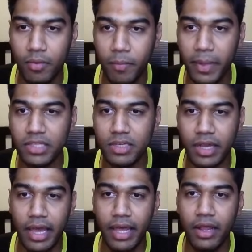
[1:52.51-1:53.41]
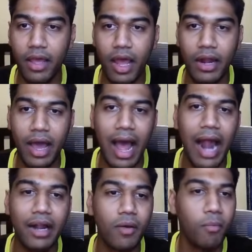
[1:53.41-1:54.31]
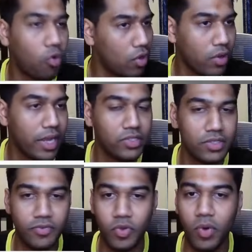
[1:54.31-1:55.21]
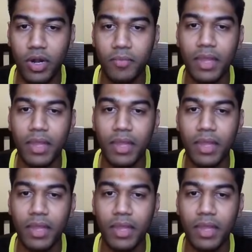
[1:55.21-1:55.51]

paste it here and add more locations if you want.